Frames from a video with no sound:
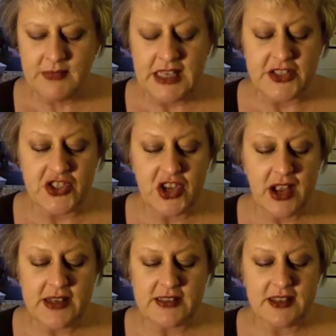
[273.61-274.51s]
its
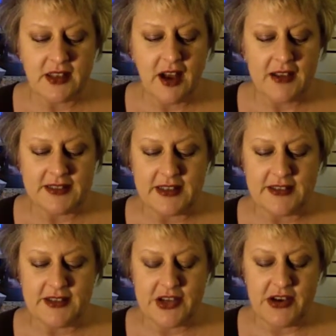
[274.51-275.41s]
shine as glossy
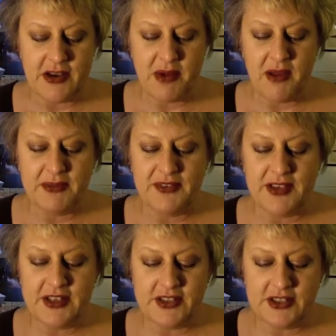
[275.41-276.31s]
as the cherry bomb's
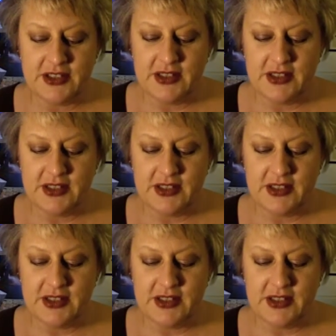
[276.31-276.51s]
finish.